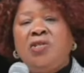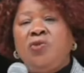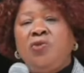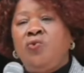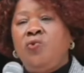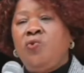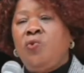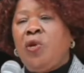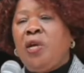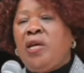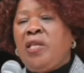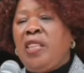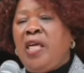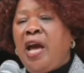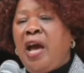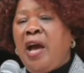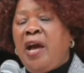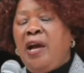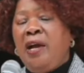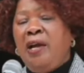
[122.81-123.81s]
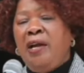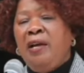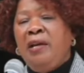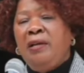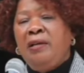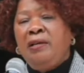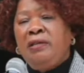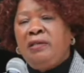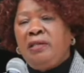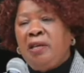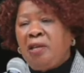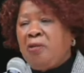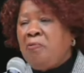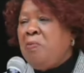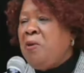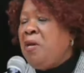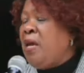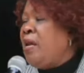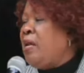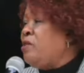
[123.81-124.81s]
to either take
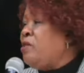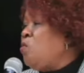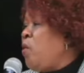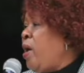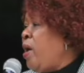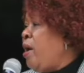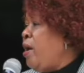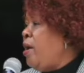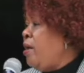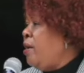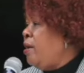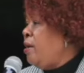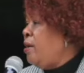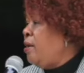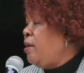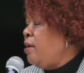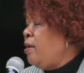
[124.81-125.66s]
me elsewhere.